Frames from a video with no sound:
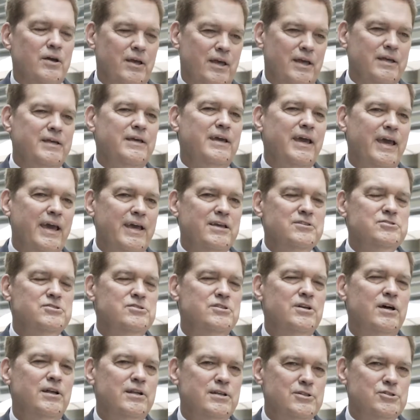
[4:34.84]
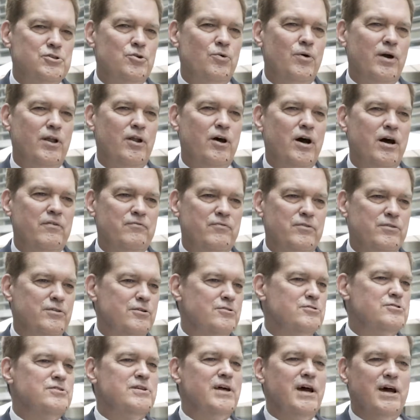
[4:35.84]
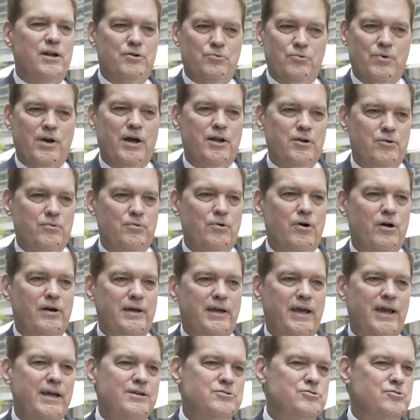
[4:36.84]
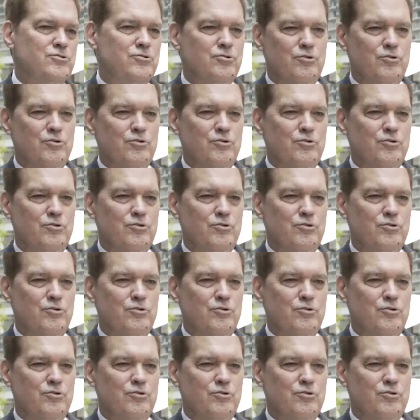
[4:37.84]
In case studies, quite often there's not a right or wrong answer.